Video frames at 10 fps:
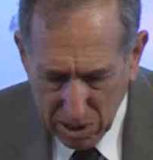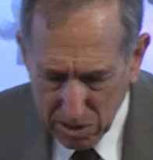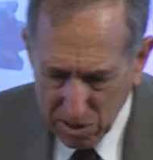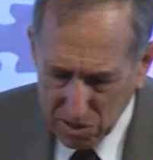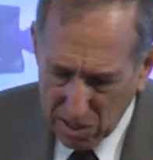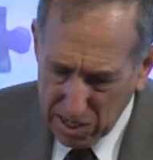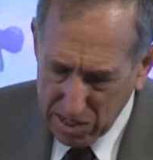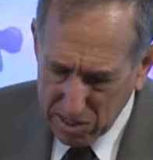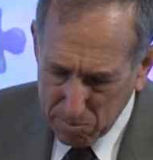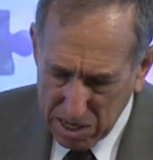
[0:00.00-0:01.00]
that
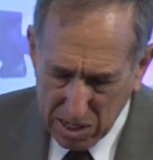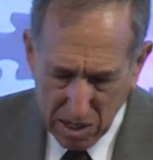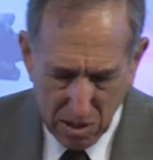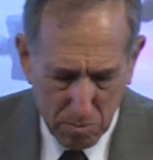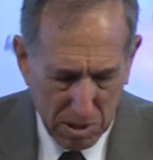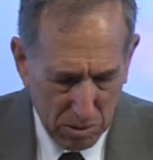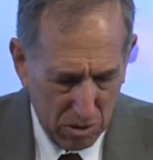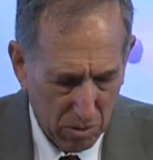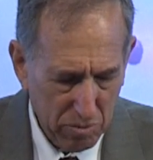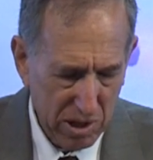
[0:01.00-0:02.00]
society is making on
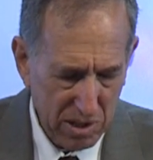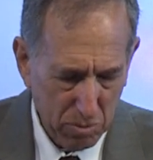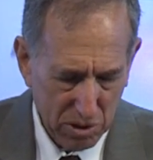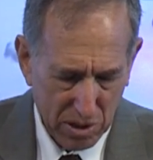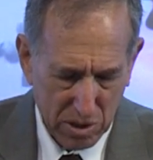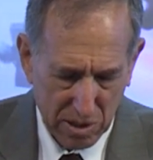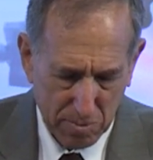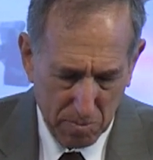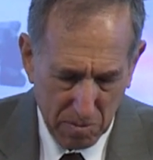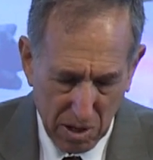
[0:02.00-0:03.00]
biblical principles such
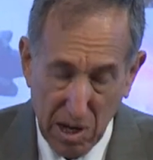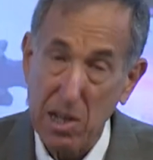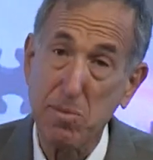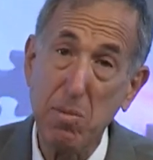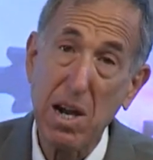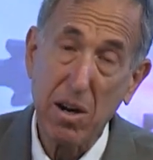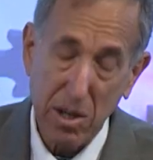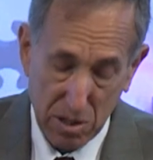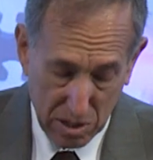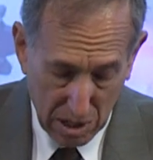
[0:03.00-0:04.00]
as
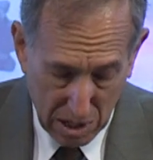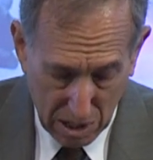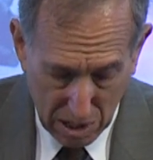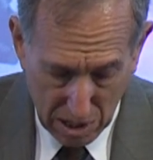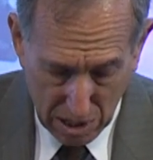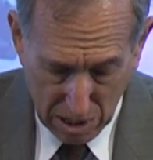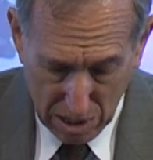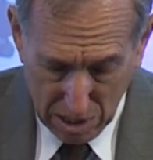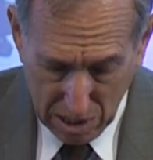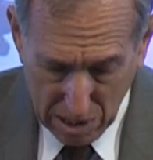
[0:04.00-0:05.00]
marriage,
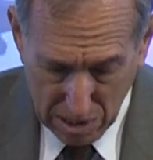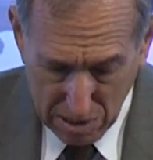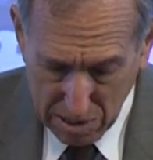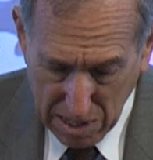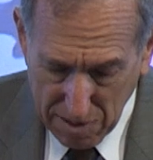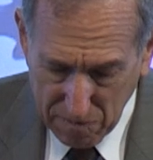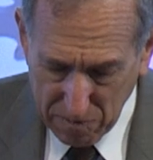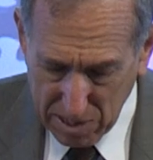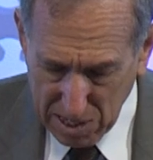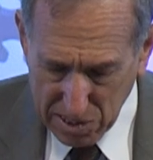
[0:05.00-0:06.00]

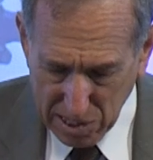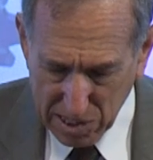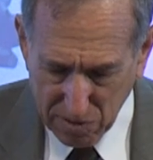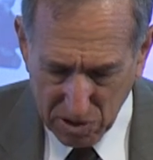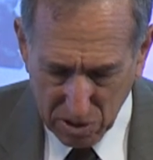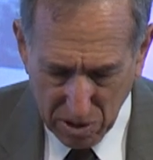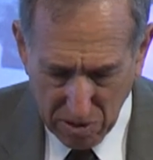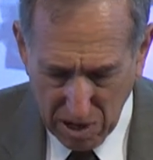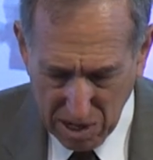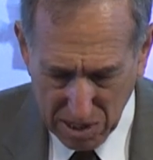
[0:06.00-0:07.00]
these things have
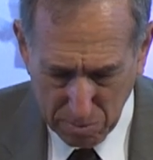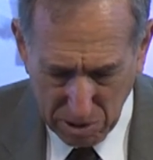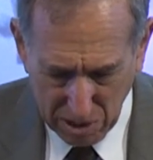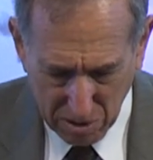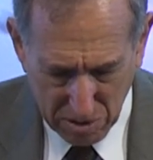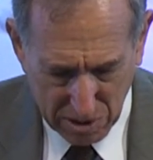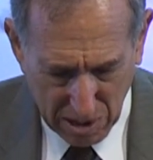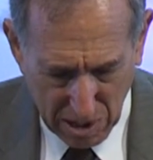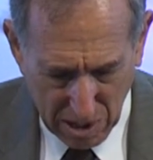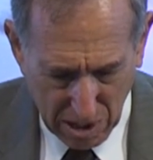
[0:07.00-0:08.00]
stood as pillars
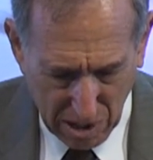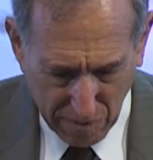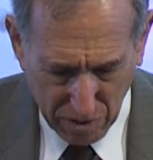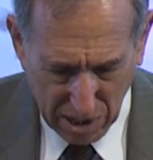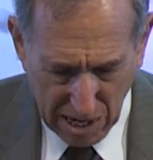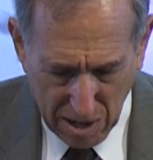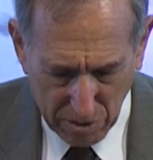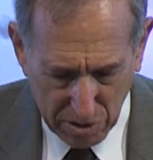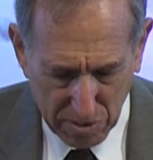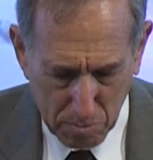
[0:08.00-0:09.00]
for
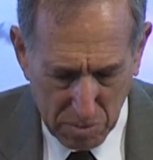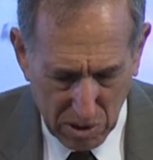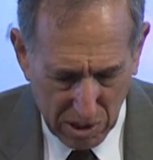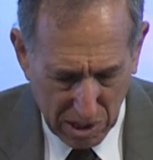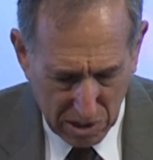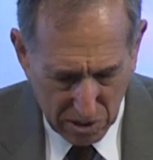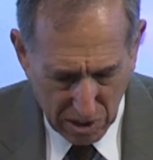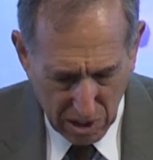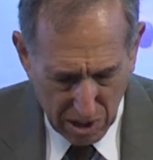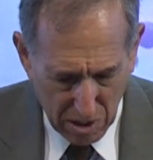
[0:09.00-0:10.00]
countless millions,
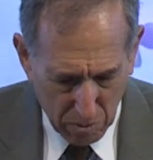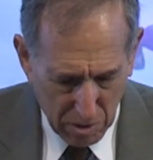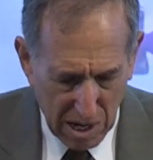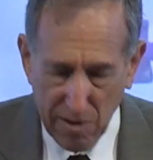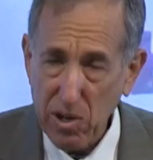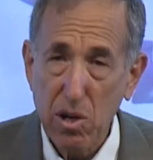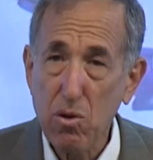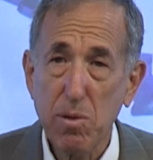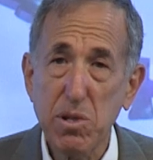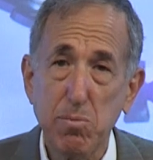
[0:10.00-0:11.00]
we have an
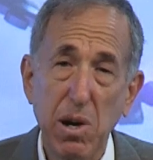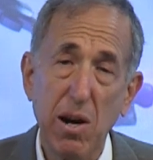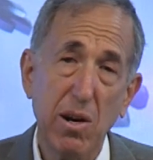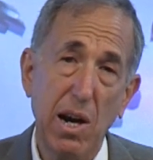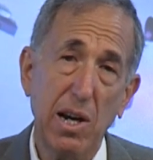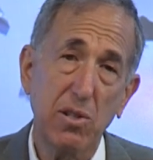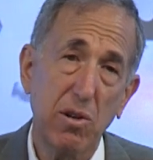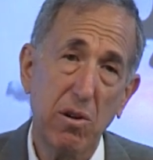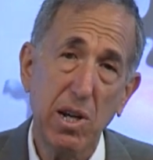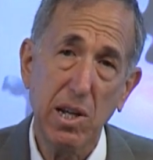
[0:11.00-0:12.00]
enormous paradox on
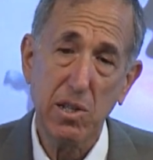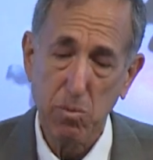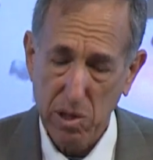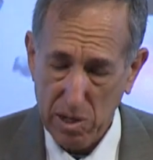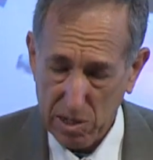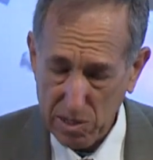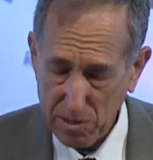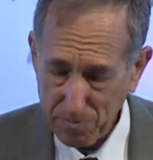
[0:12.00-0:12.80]
our hands with this.